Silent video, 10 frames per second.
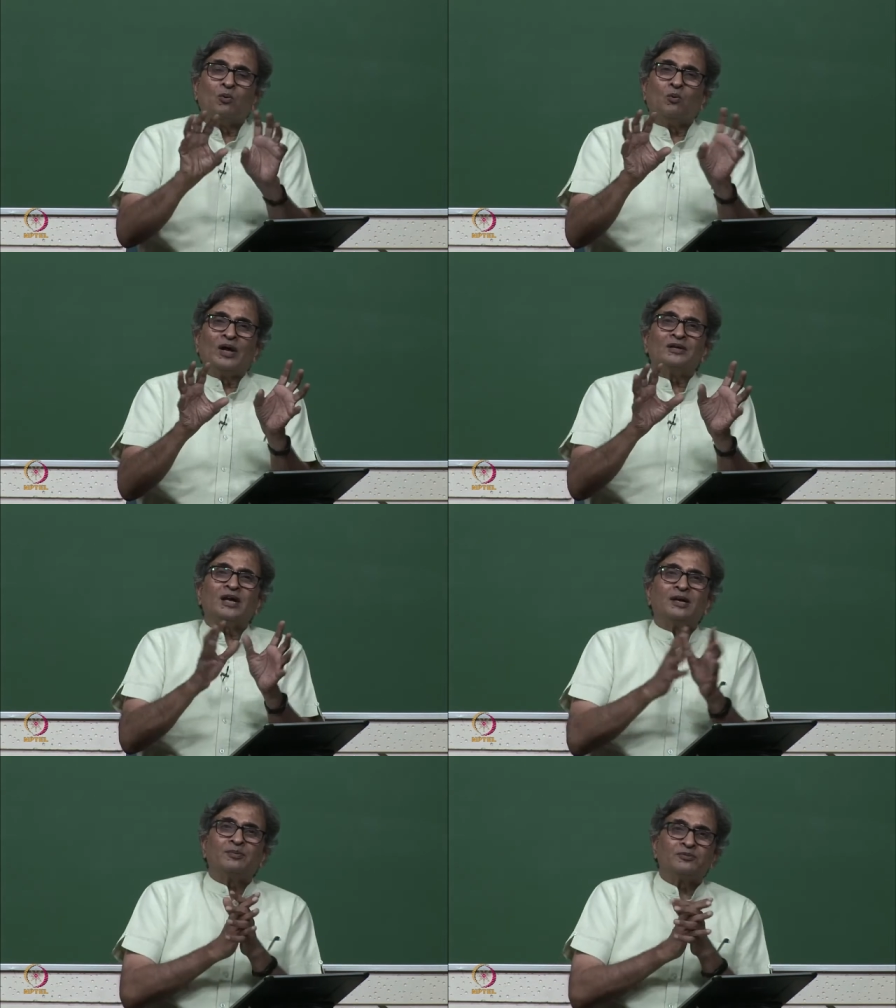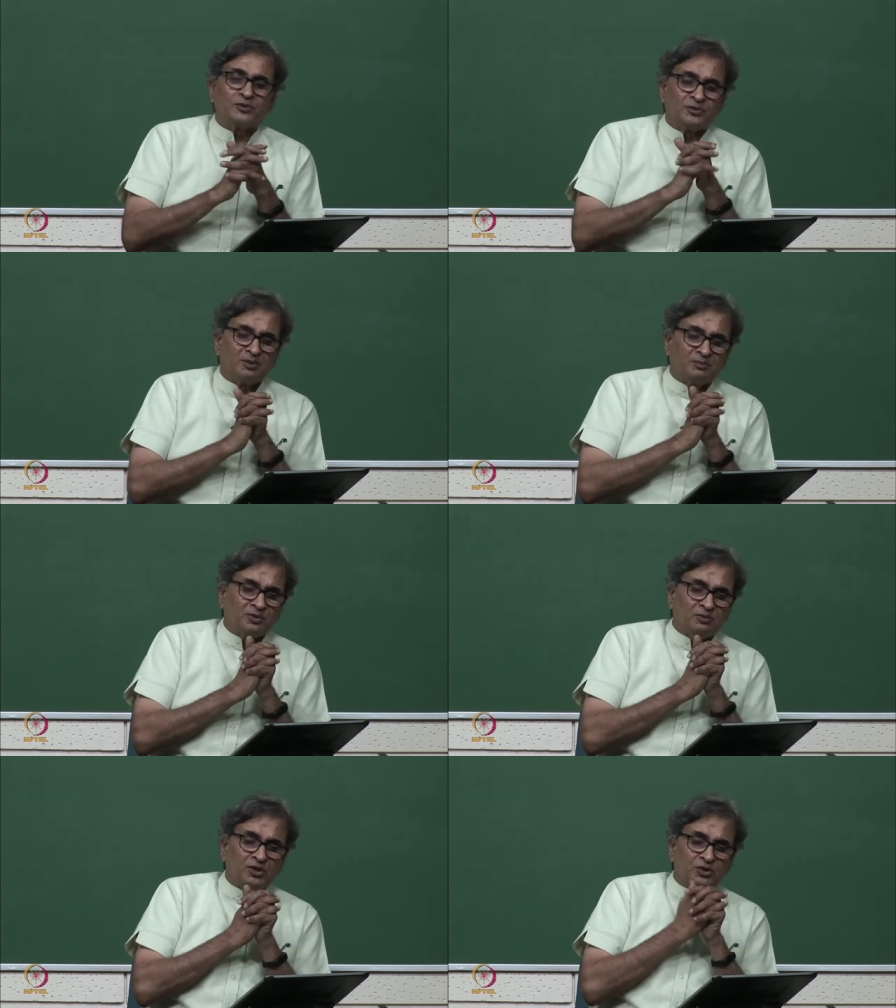one type of
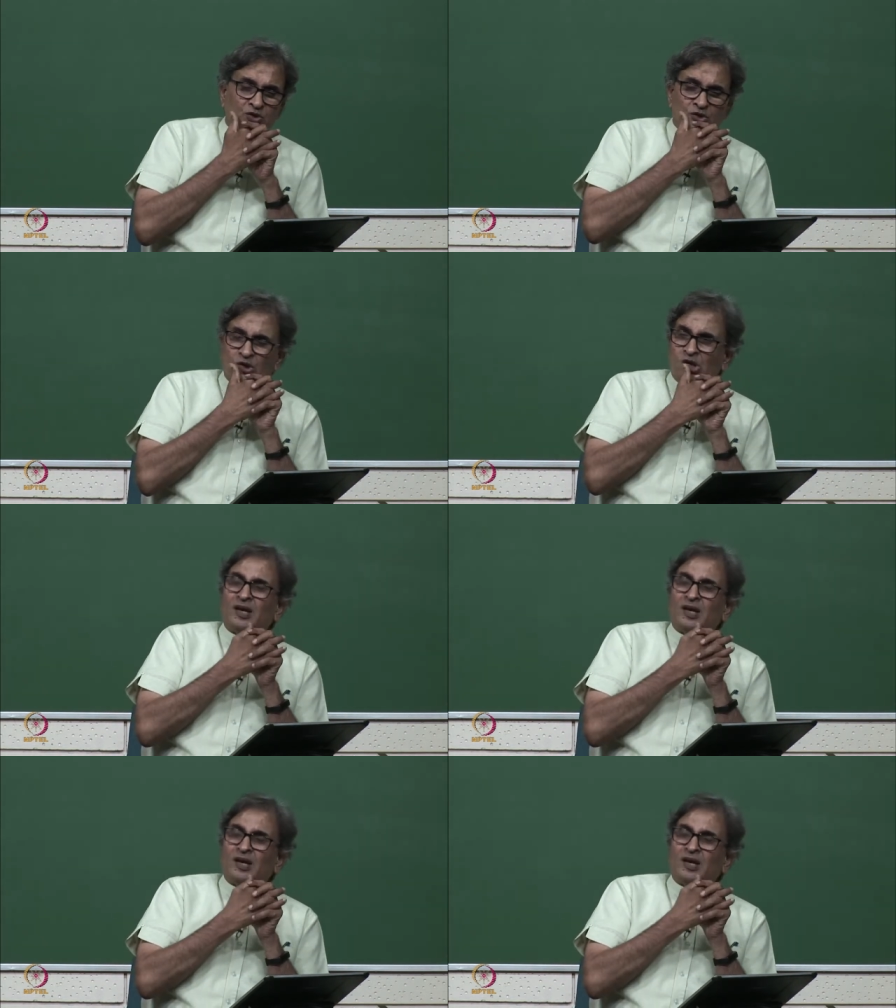systems which